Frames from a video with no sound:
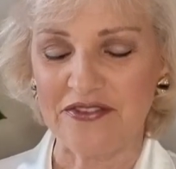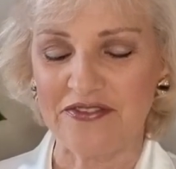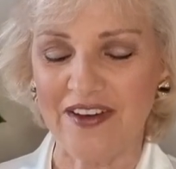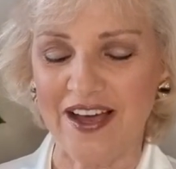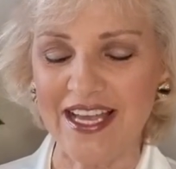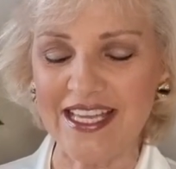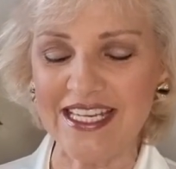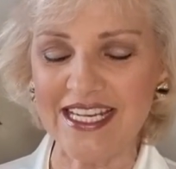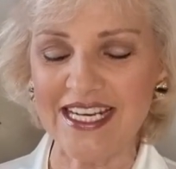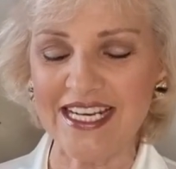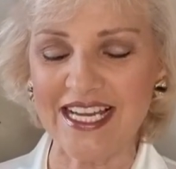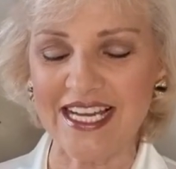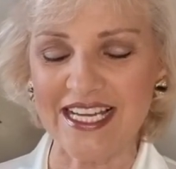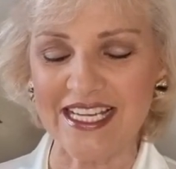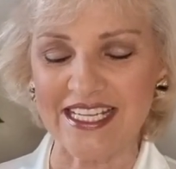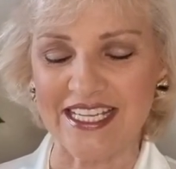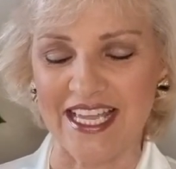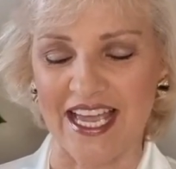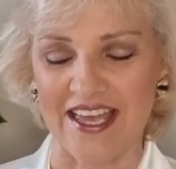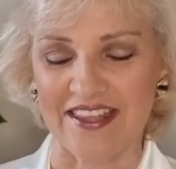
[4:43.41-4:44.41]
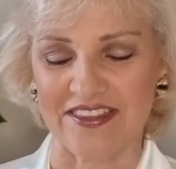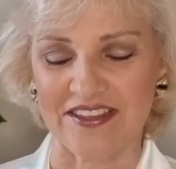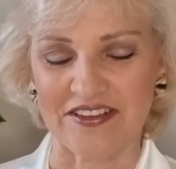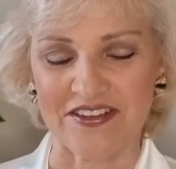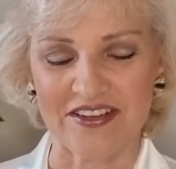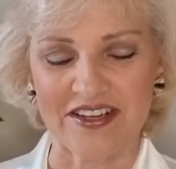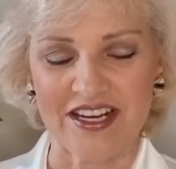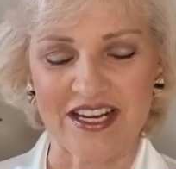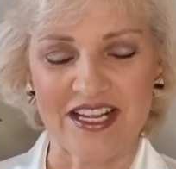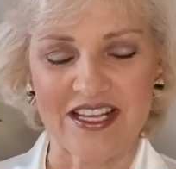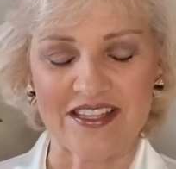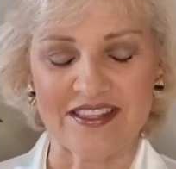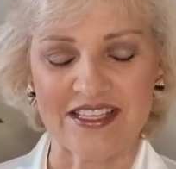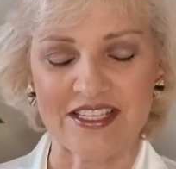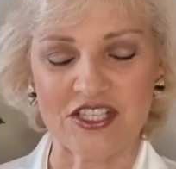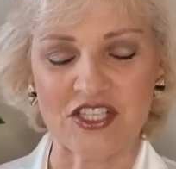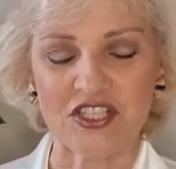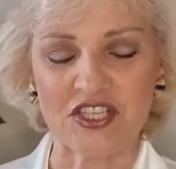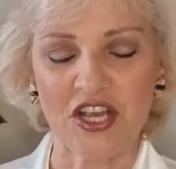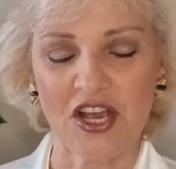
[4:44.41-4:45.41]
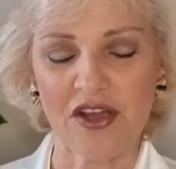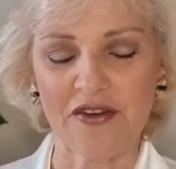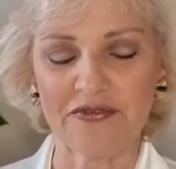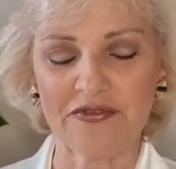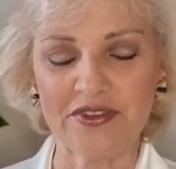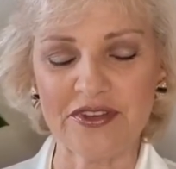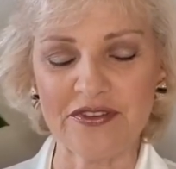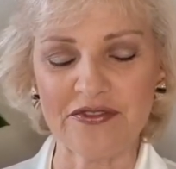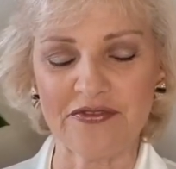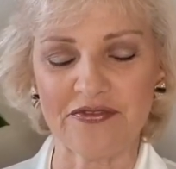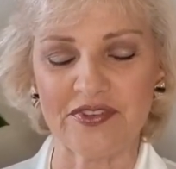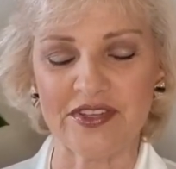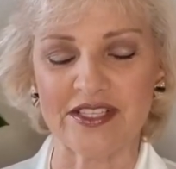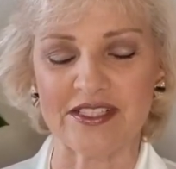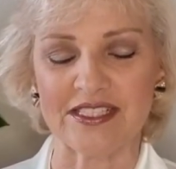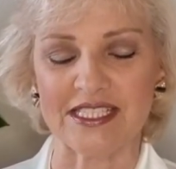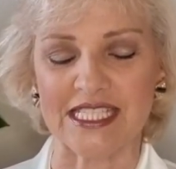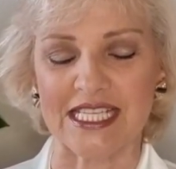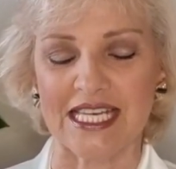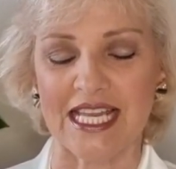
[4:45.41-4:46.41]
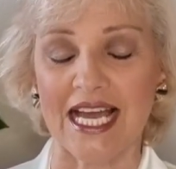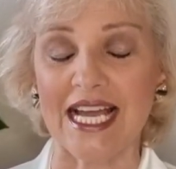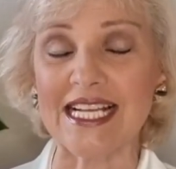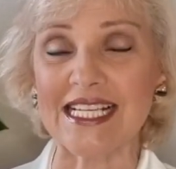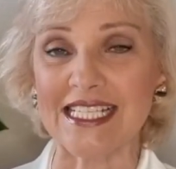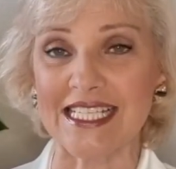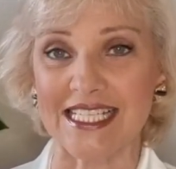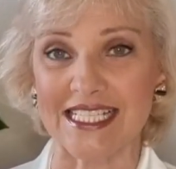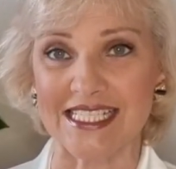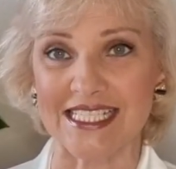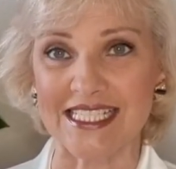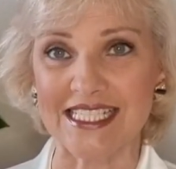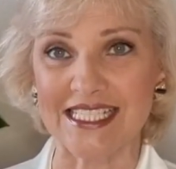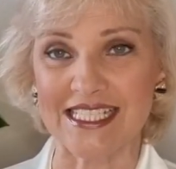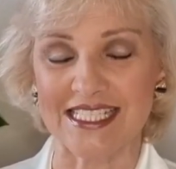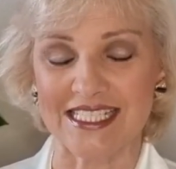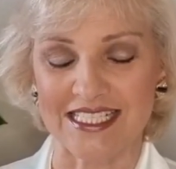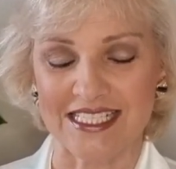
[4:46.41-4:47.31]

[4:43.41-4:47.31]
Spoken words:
Finally, I gather that she often feels lightheaded